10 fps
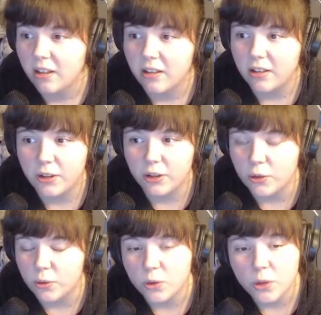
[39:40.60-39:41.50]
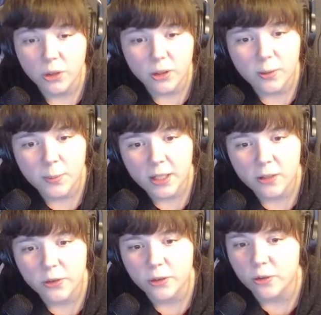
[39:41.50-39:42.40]
you can do circular
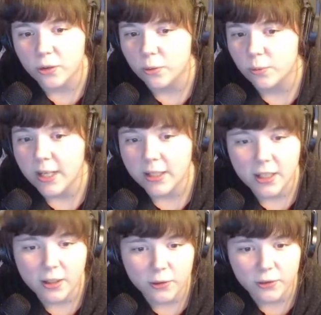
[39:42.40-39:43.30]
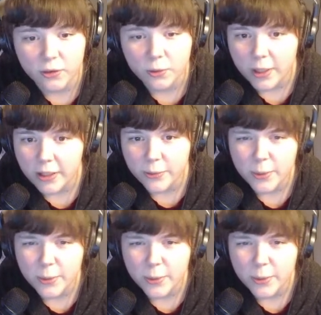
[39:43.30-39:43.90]
panels, you can do rectangles and squares.